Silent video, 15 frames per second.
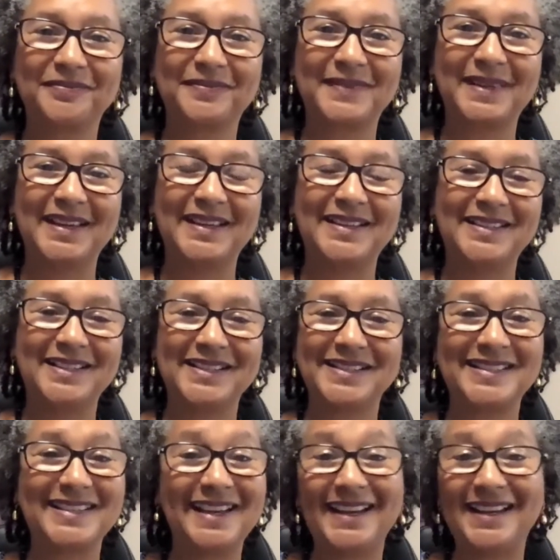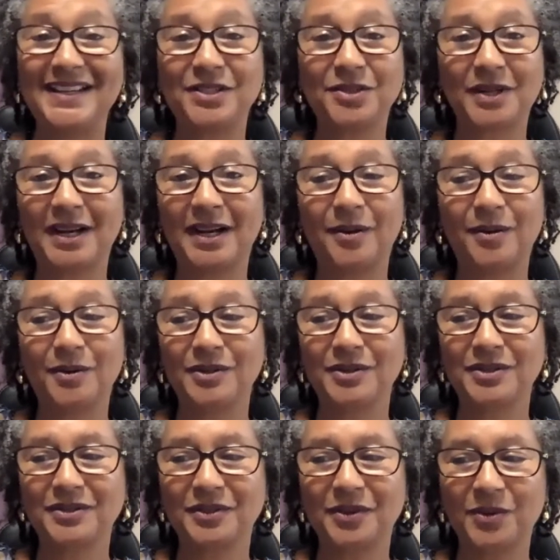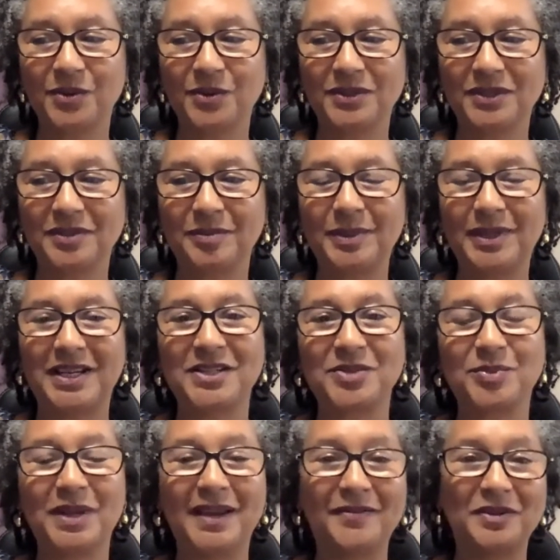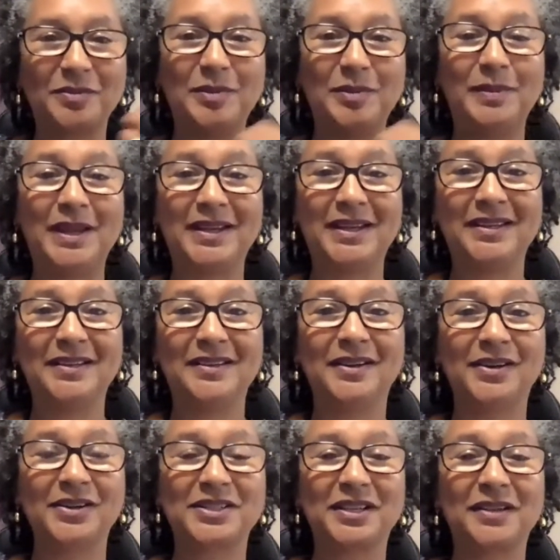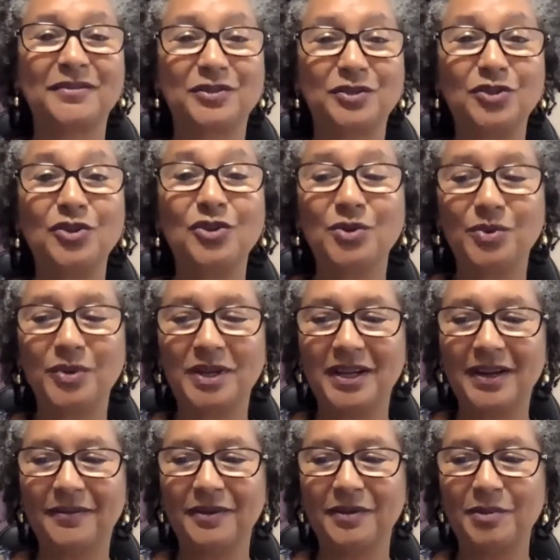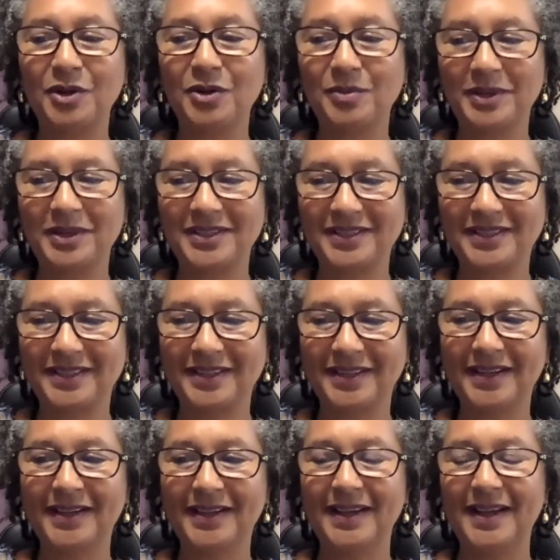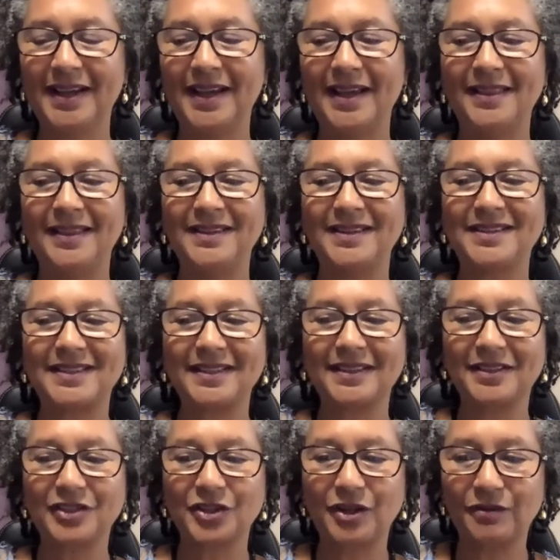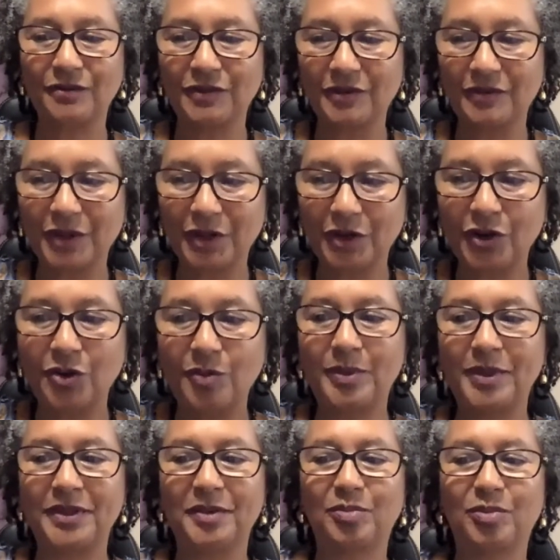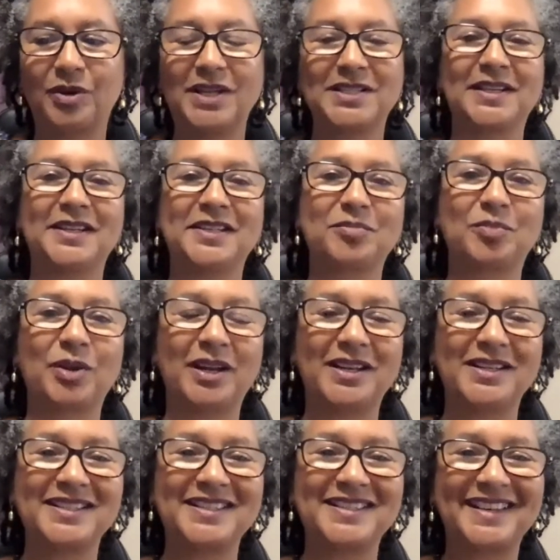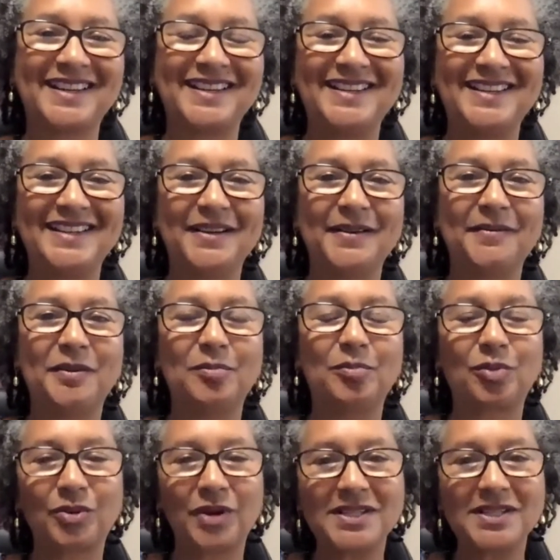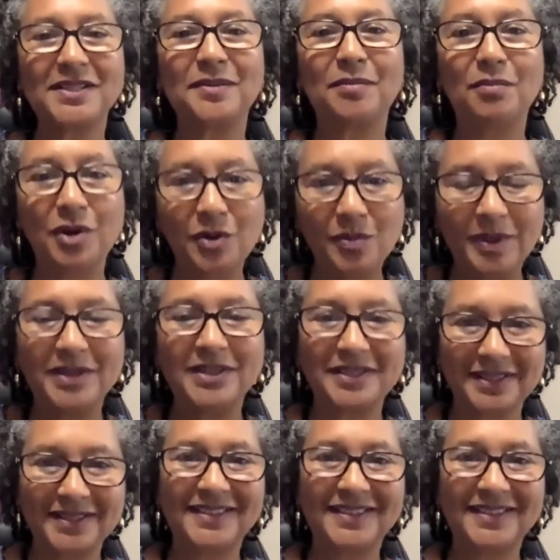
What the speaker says: and just days or hours old, because we have to be making ourselves new in every moment. And then sing a song full of the hope that the present has brought us. This idea of the present moment